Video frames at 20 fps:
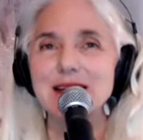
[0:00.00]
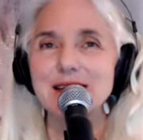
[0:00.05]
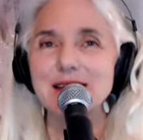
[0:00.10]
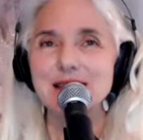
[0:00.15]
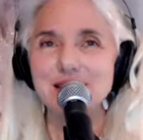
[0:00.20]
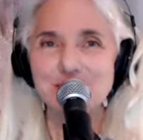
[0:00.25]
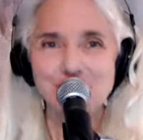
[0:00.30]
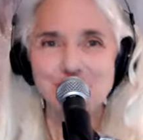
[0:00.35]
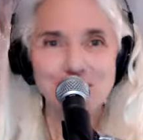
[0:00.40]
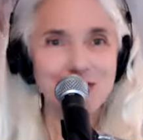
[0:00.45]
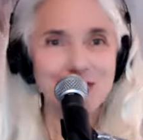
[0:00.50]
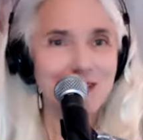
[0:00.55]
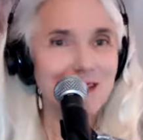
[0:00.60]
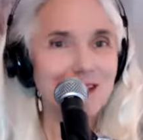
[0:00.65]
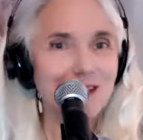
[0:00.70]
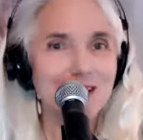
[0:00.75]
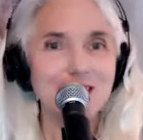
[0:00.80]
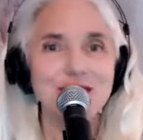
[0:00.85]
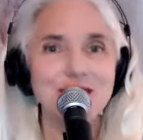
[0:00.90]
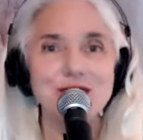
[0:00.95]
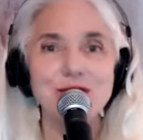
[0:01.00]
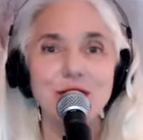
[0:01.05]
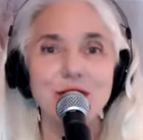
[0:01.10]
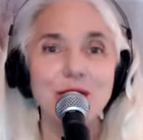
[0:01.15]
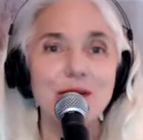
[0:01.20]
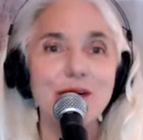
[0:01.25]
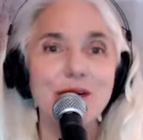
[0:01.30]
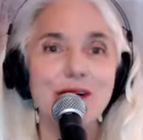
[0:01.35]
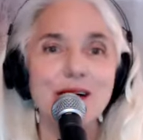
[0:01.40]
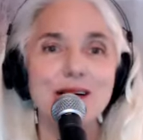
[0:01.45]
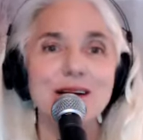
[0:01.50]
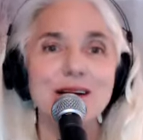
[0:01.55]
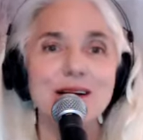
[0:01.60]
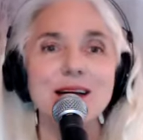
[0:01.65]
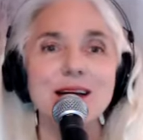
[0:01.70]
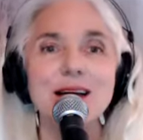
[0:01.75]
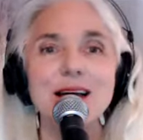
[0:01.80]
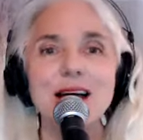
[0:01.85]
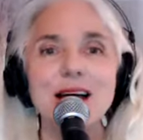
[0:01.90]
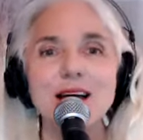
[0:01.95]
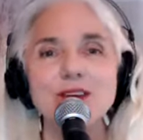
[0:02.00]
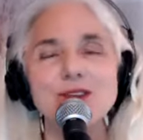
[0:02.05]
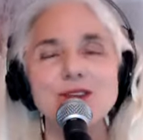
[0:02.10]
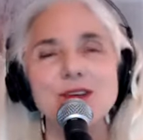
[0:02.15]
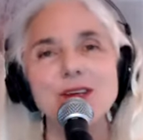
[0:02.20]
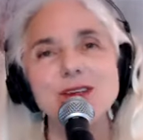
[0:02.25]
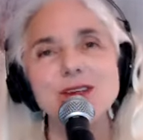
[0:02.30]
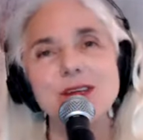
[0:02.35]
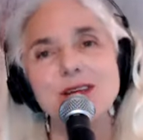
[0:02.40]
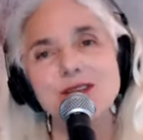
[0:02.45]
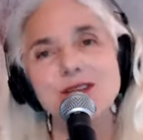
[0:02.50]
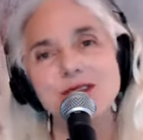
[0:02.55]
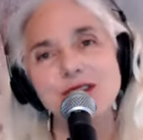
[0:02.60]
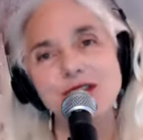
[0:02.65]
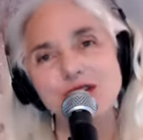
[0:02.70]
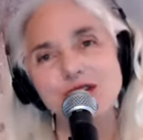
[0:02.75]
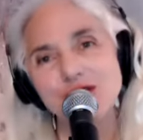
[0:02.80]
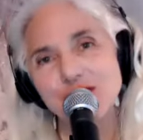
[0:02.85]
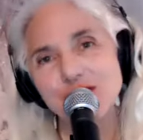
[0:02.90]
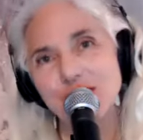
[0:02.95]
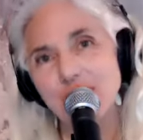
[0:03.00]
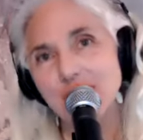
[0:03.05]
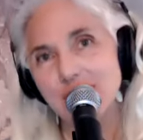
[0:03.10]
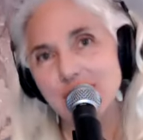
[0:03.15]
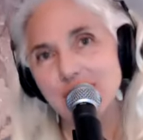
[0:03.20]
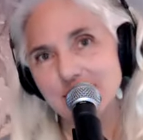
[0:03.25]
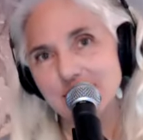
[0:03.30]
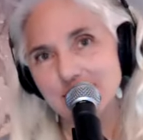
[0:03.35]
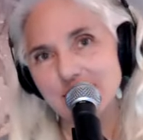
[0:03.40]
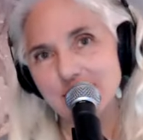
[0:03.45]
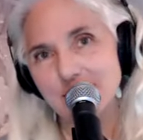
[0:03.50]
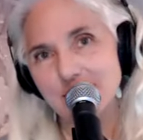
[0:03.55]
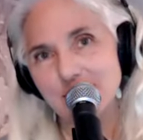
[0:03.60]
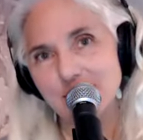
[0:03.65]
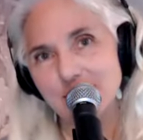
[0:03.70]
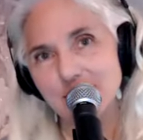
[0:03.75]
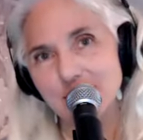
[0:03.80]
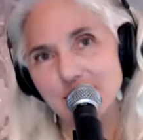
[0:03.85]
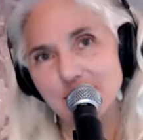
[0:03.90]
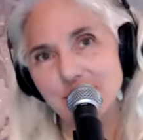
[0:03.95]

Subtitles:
these trinities are. And just as the Son in the